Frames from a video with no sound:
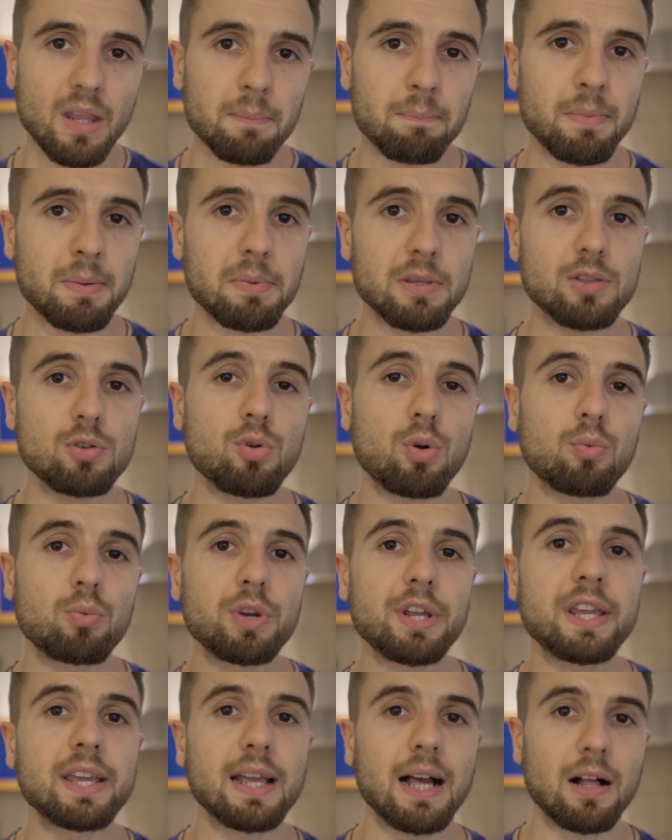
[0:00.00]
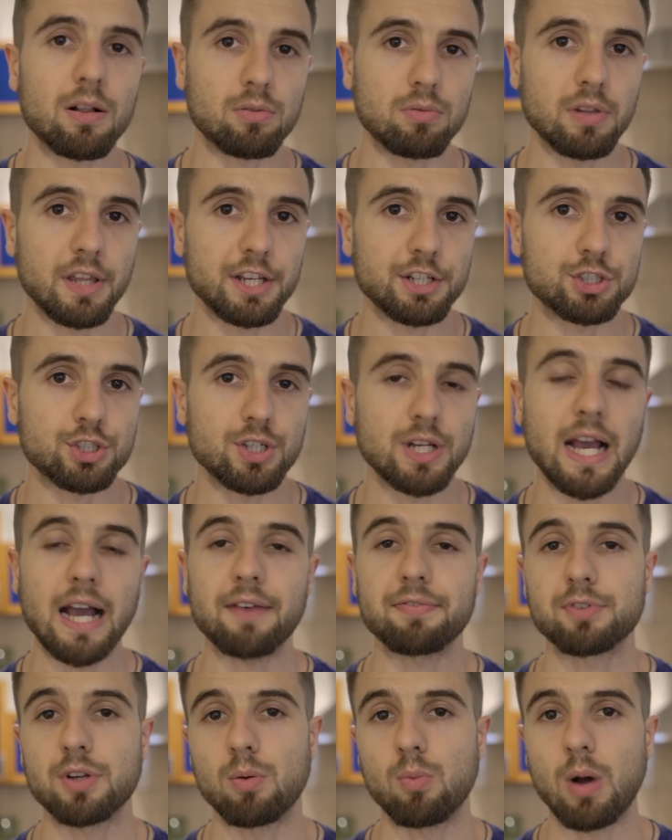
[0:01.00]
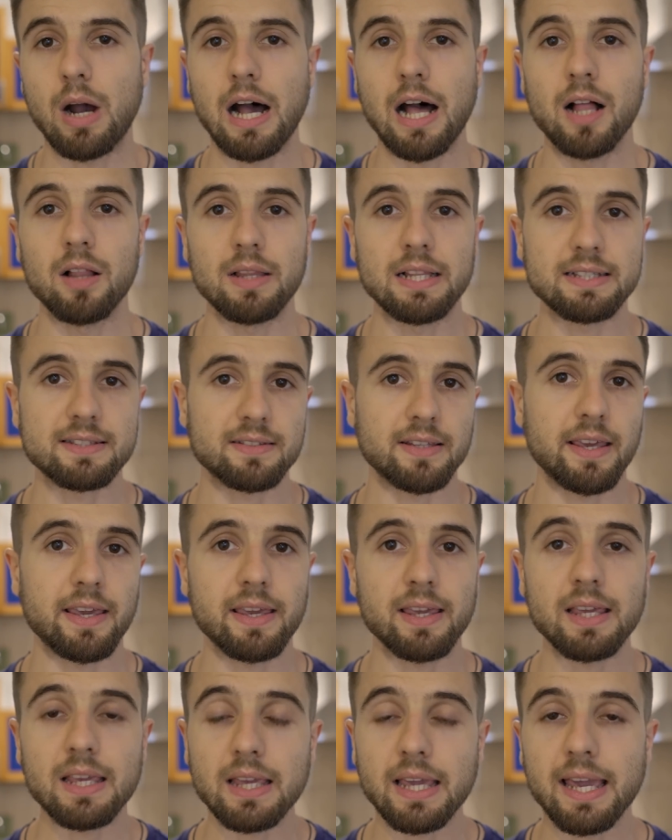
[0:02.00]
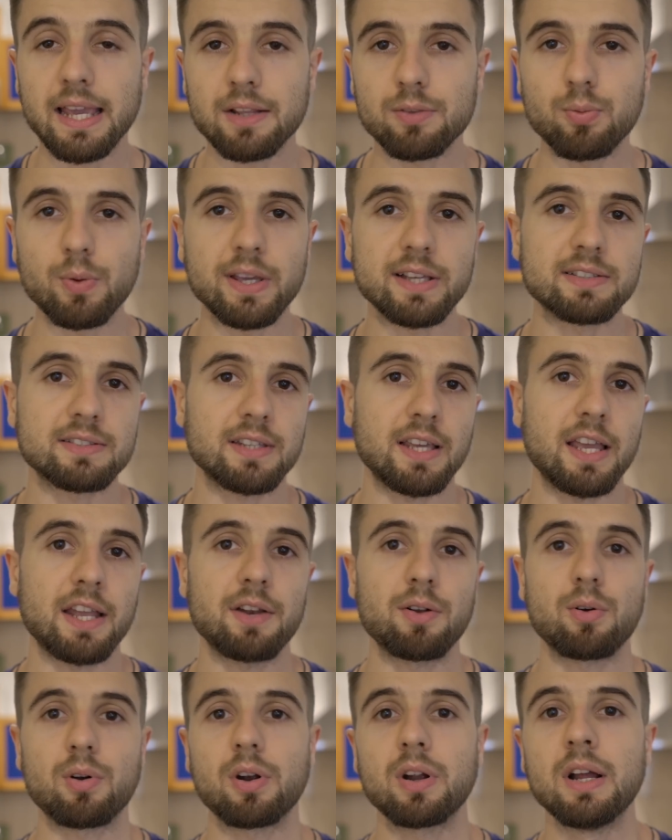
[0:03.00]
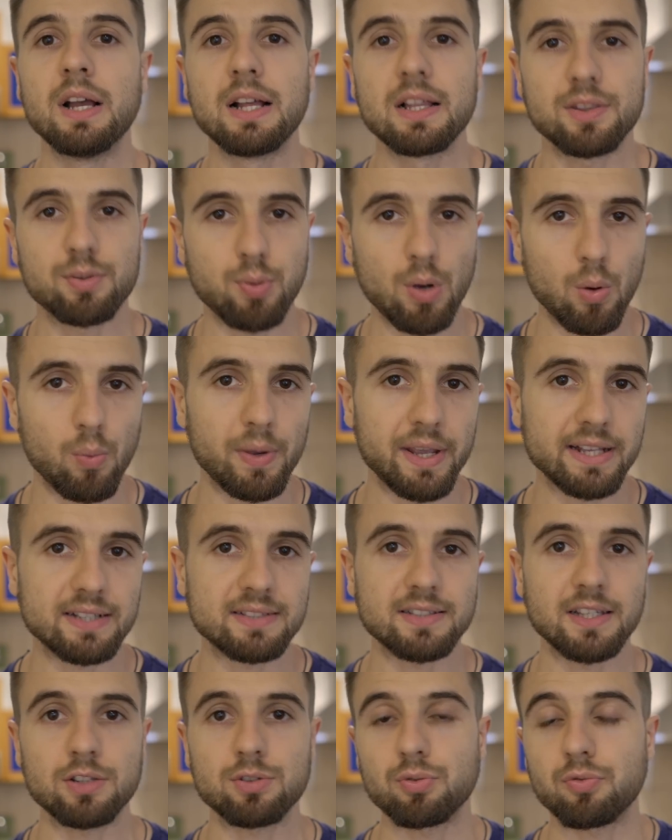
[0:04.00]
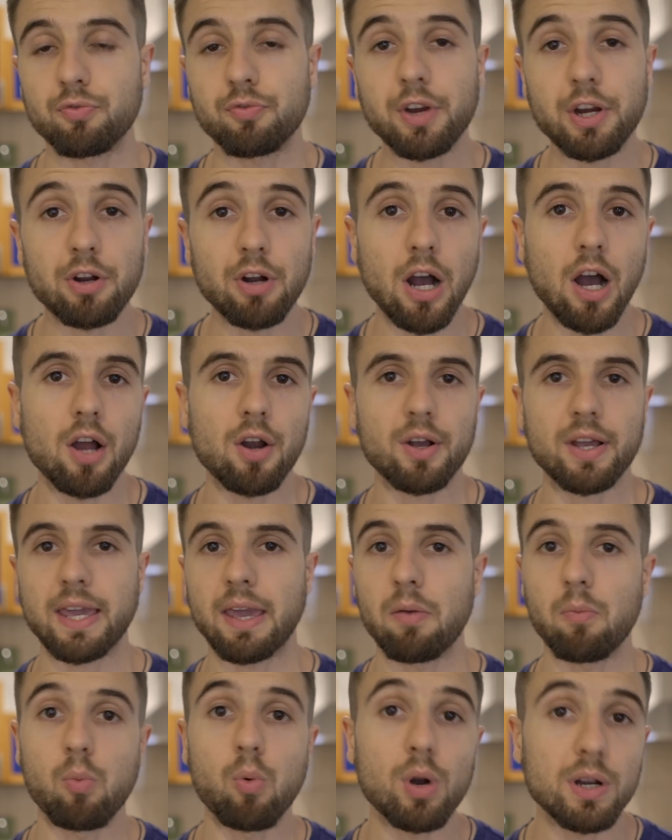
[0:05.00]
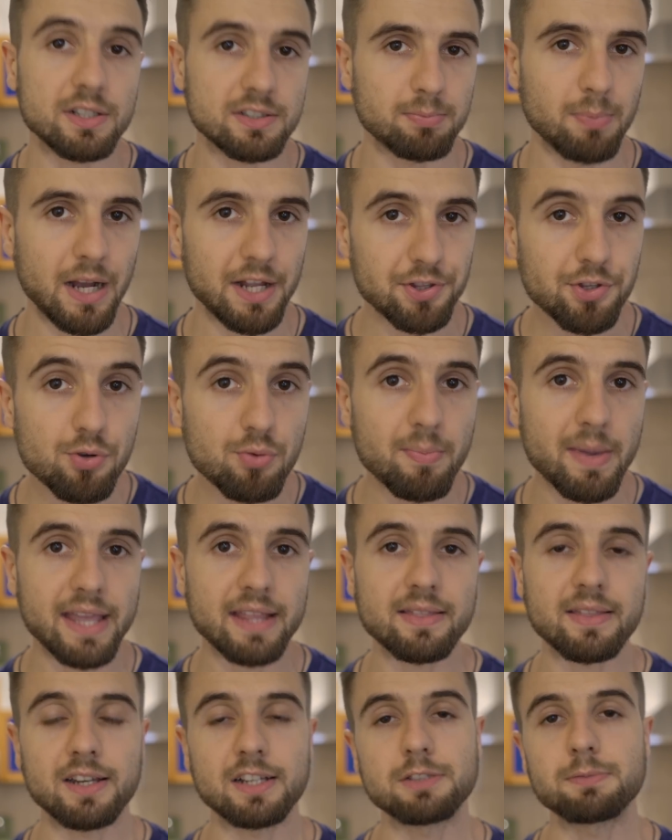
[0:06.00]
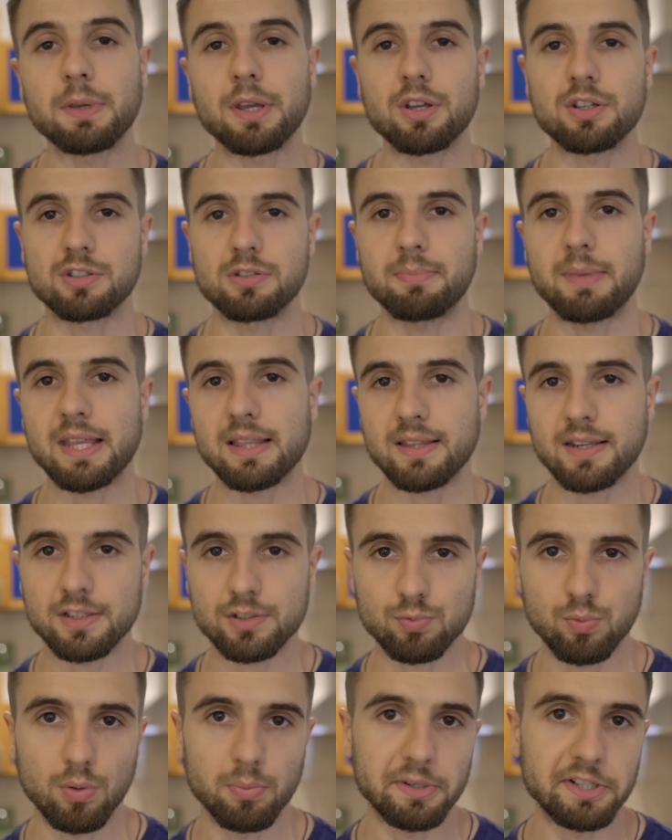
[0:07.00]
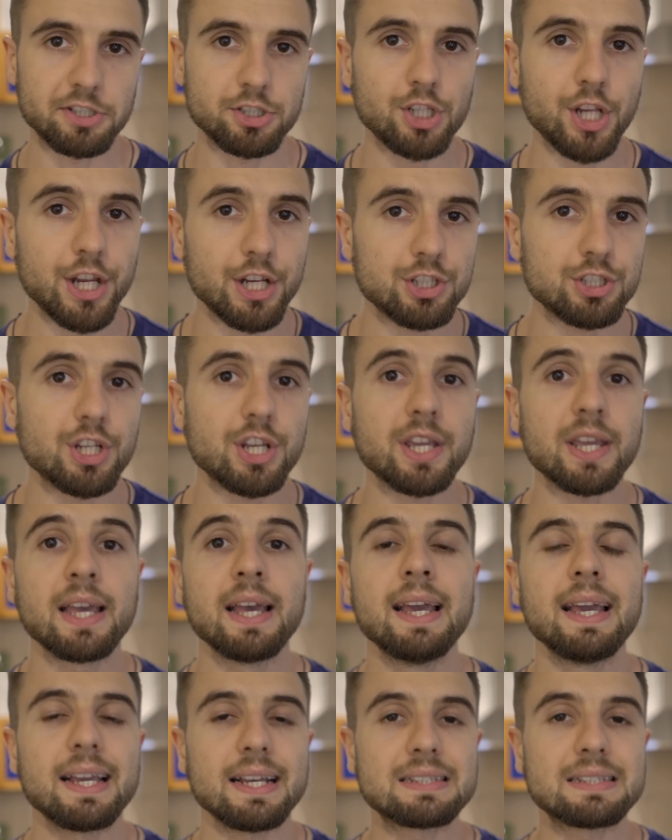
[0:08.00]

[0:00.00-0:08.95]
maybe do a recalculation after a while, let's say eight weeks in or 12 weeks in to figure out, okay, what is my new maintenance because the maintenance will be changing.